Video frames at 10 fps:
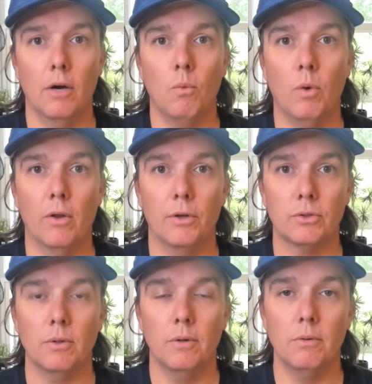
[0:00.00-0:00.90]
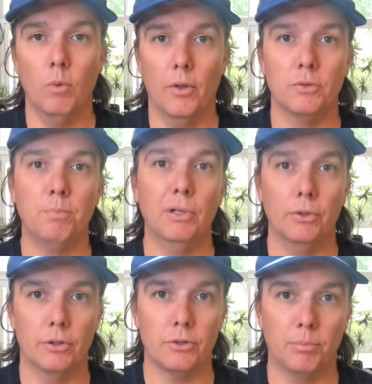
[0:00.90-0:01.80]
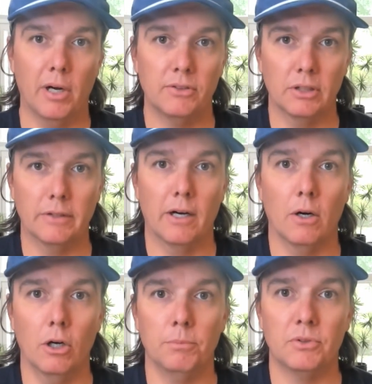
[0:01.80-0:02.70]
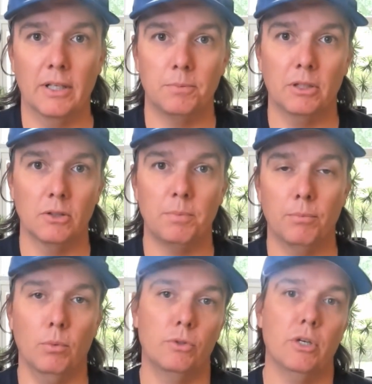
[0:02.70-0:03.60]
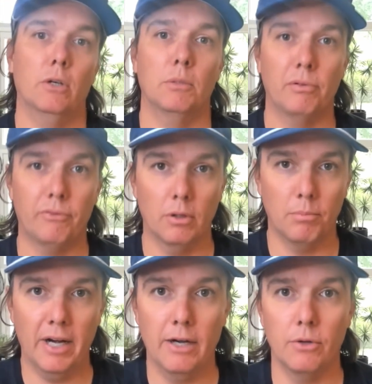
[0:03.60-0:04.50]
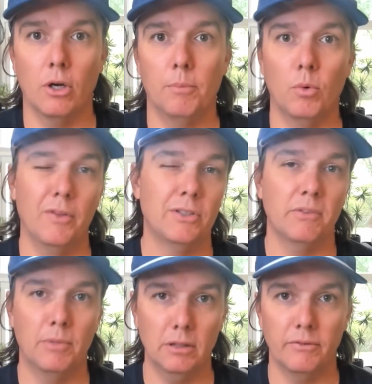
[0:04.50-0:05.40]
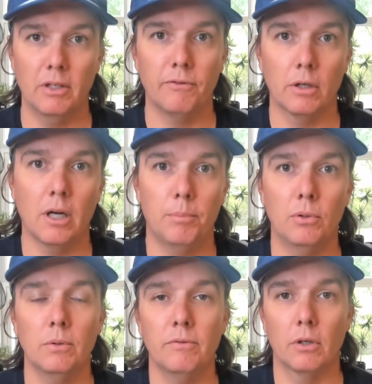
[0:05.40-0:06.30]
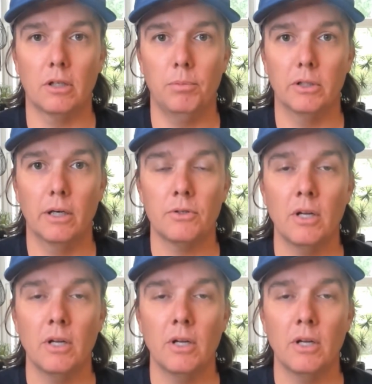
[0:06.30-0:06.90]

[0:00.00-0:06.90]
where those builders are pricing their homes, and that's because people will generally prefer a brand new home to one that's even been lived in for a couple of years.